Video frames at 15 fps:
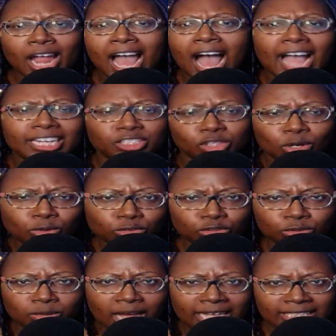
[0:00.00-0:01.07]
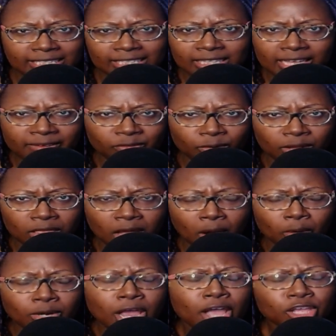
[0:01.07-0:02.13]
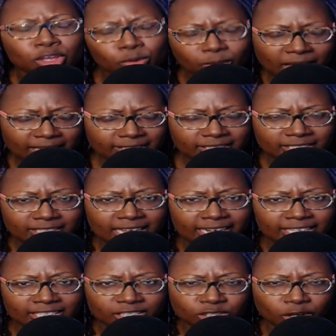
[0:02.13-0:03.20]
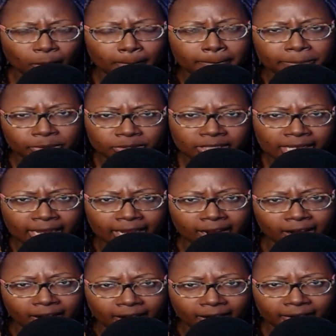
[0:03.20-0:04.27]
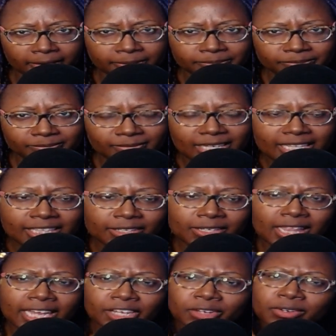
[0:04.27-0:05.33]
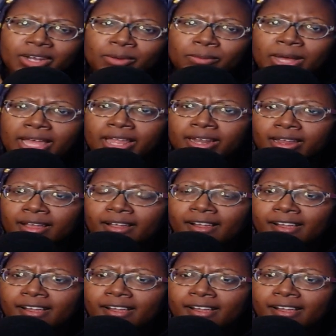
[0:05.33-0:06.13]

I told you guys to leave her alone. You guys decided to start bullying her." And they're like, "You know what?"